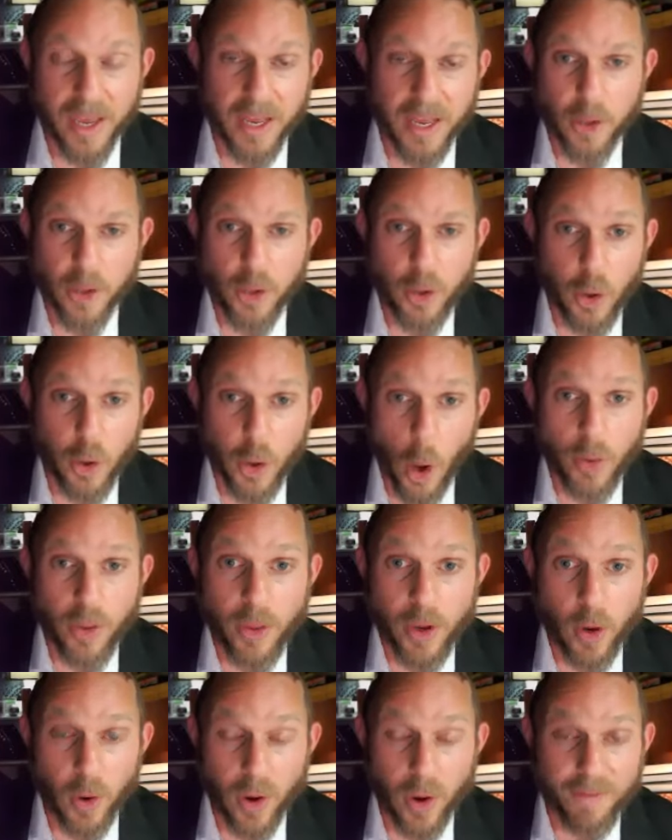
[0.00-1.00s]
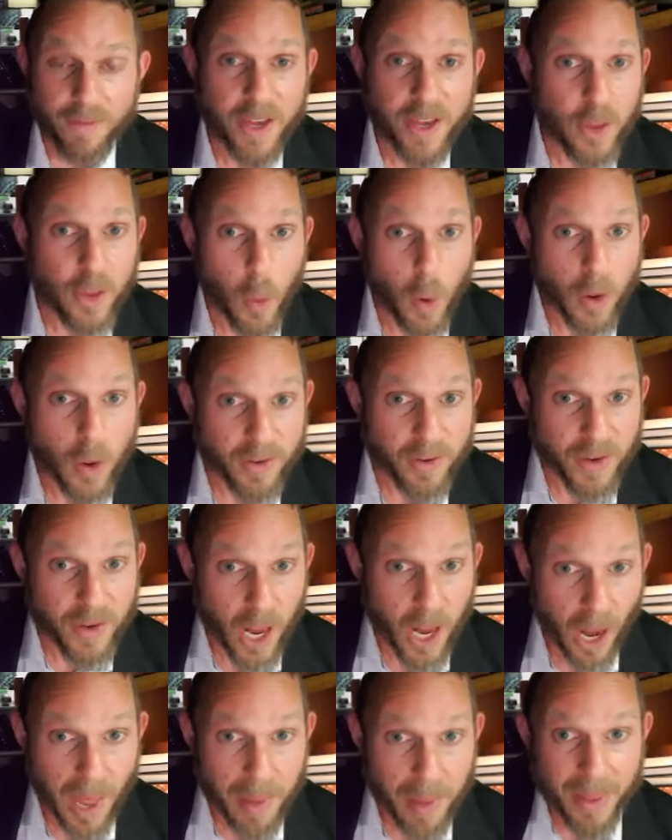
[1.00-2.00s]
To know that you're living in the world of
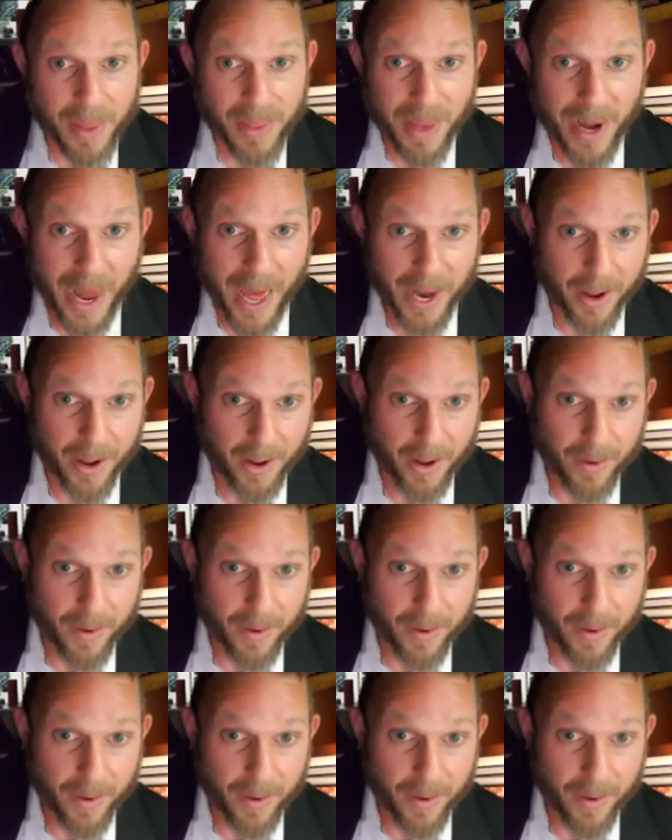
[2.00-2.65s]
climbing the ladder.